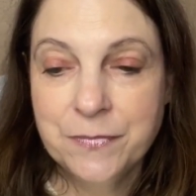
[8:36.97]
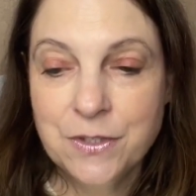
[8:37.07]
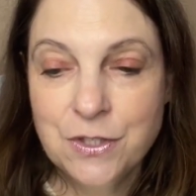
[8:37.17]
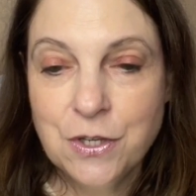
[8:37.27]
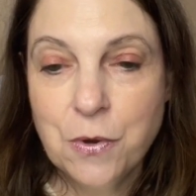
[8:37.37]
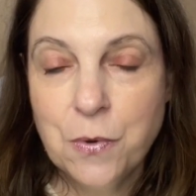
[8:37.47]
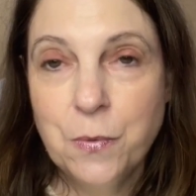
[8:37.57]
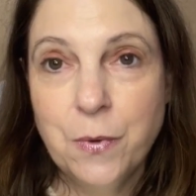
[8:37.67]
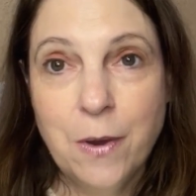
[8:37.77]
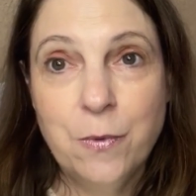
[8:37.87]

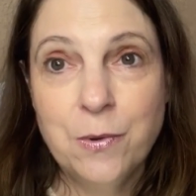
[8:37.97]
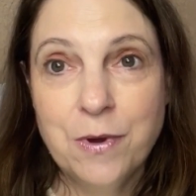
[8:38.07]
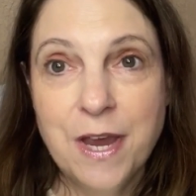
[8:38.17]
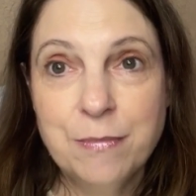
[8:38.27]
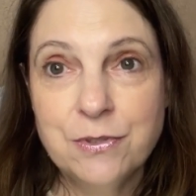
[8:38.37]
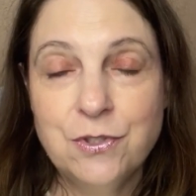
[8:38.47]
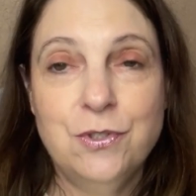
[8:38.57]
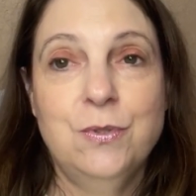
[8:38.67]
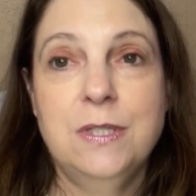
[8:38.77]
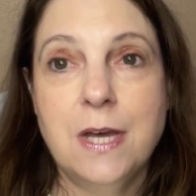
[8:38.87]
So we were able
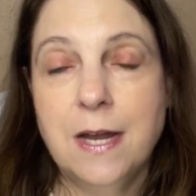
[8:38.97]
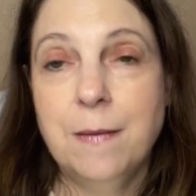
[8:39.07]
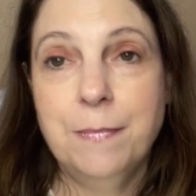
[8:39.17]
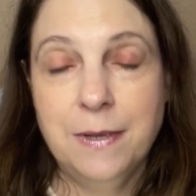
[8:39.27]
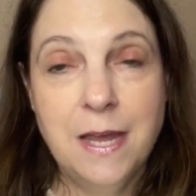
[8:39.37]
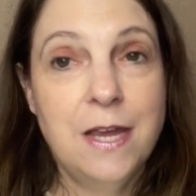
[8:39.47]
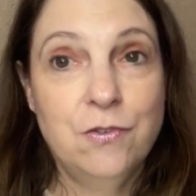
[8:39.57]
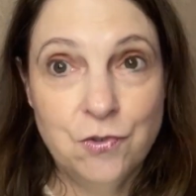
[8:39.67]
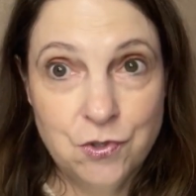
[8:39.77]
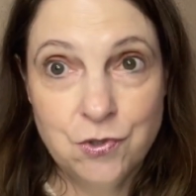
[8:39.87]
to set up a
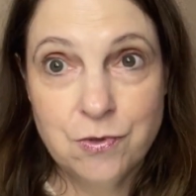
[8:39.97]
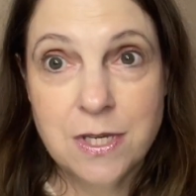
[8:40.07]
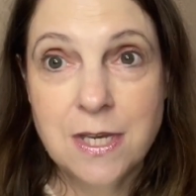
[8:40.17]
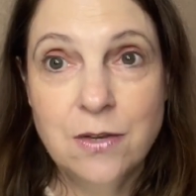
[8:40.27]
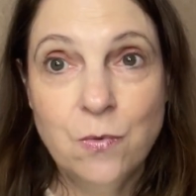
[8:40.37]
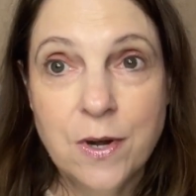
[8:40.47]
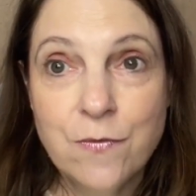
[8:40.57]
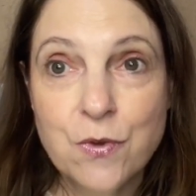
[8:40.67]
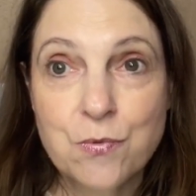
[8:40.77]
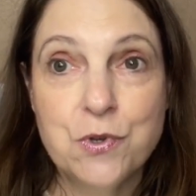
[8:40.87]
nursery in one
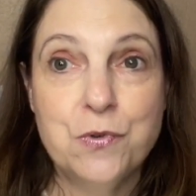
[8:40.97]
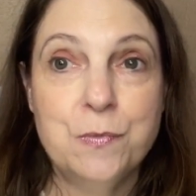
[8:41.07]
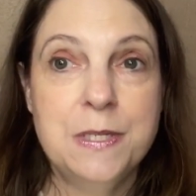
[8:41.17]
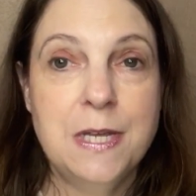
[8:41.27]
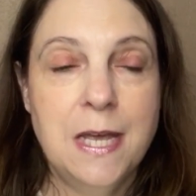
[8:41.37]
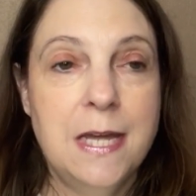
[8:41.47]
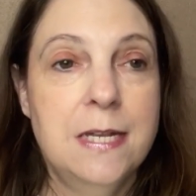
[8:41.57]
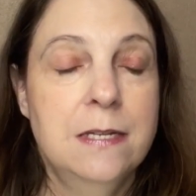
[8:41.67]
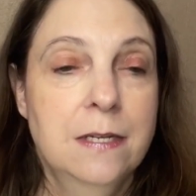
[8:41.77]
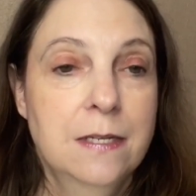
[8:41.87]
of the rooms,
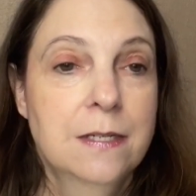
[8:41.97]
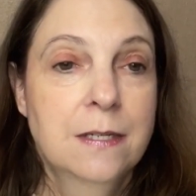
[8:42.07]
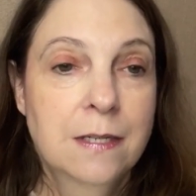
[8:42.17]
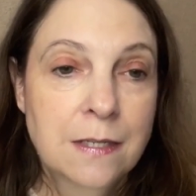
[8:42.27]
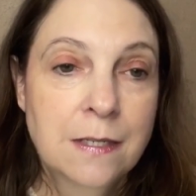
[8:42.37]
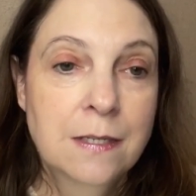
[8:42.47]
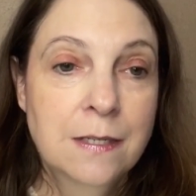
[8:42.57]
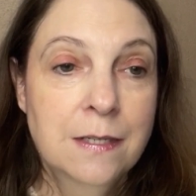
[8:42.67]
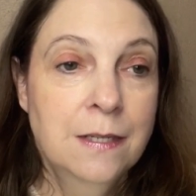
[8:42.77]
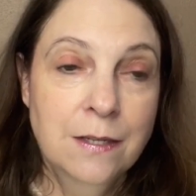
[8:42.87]
and
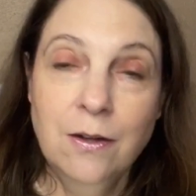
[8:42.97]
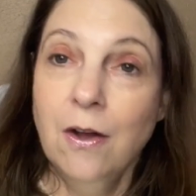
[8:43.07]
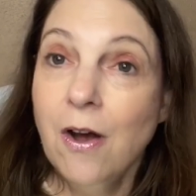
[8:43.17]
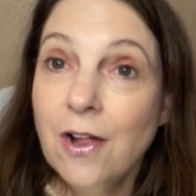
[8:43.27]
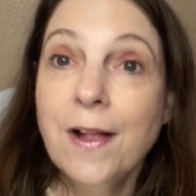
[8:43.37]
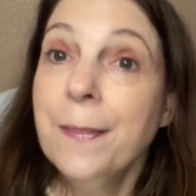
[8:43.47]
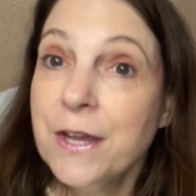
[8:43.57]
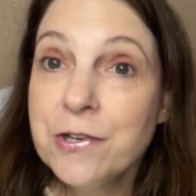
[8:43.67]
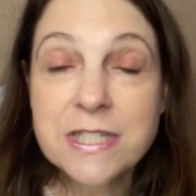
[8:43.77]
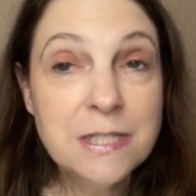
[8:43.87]
all on
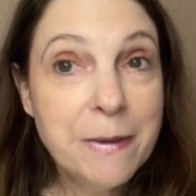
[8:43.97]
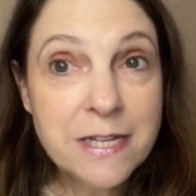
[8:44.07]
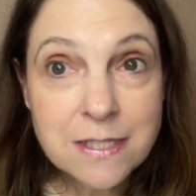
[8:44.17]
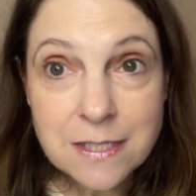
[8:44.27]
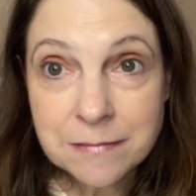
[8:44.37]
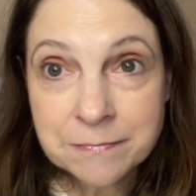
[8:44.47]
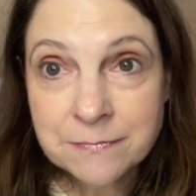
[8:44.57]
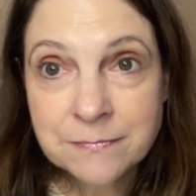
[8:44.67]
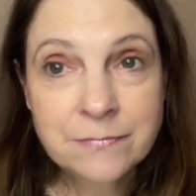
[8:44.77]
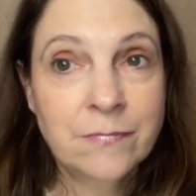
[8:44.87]
their expense.
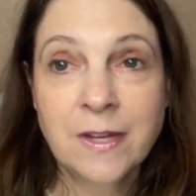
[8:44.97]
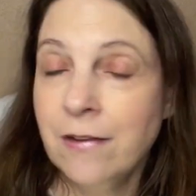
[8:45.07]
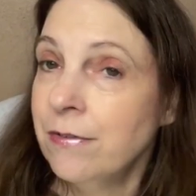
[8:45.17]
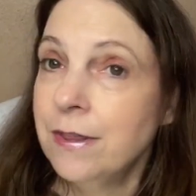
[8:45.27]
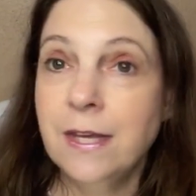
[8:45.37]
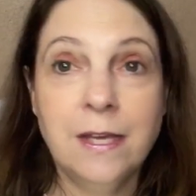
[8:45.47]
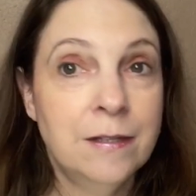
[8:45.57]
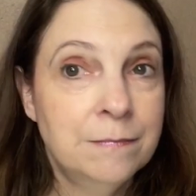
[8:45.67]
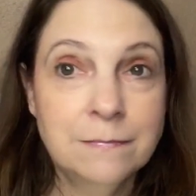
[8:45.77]
Everything.